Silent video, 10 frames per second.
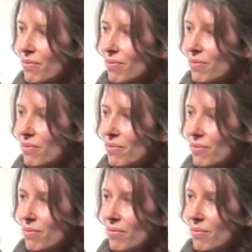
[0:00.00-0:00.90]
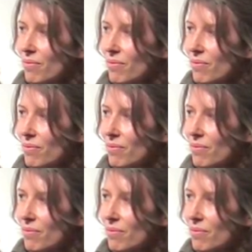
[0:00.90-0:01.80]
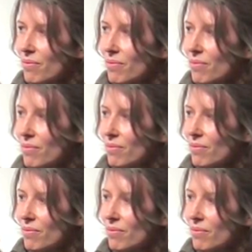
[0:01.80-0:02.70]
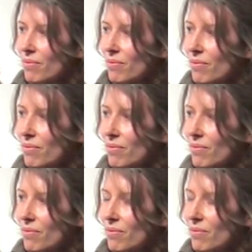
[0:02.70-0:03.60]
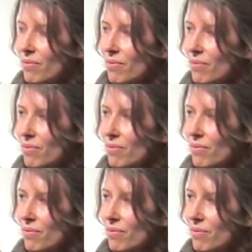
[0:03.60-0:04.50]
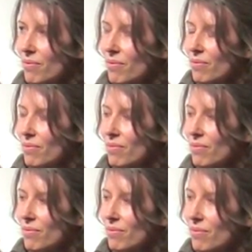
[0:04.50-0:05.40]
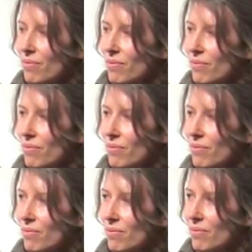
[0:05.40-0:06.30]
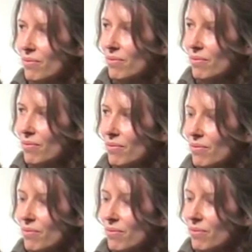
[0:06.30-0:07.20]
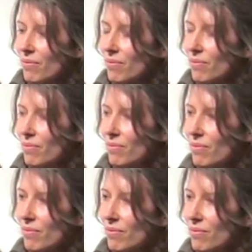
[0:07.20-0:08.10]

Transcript: [no speech]